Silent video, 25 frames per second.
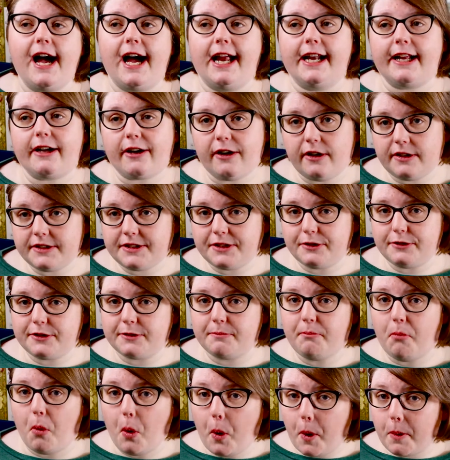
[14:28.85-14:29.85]
And it cost
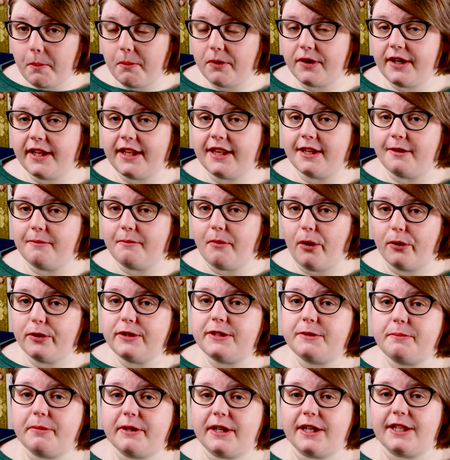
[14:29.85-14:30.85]
us more money than
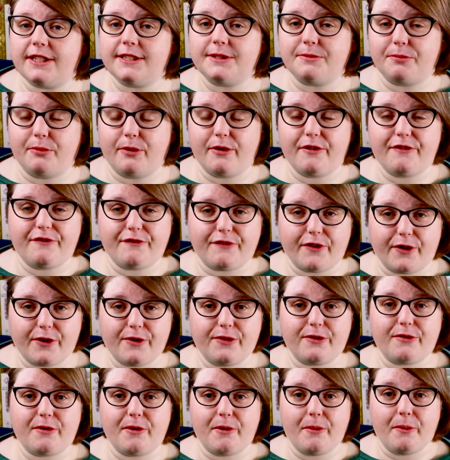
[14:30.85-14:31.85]
most because we're
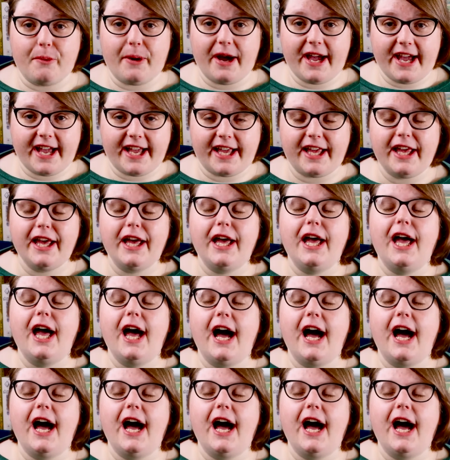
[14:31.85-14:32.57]
further away.